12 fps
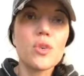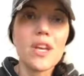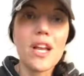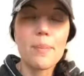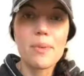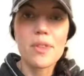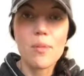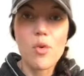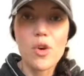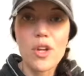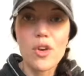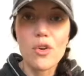get up in the
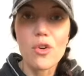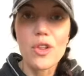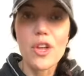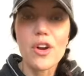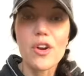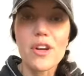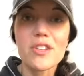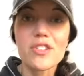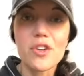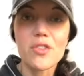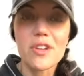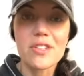morning earlier and
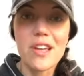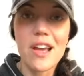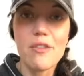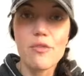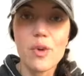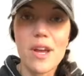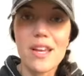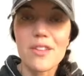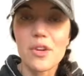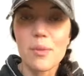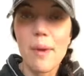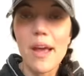start their day off right, get
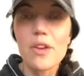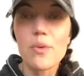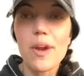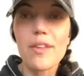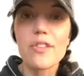their mind right.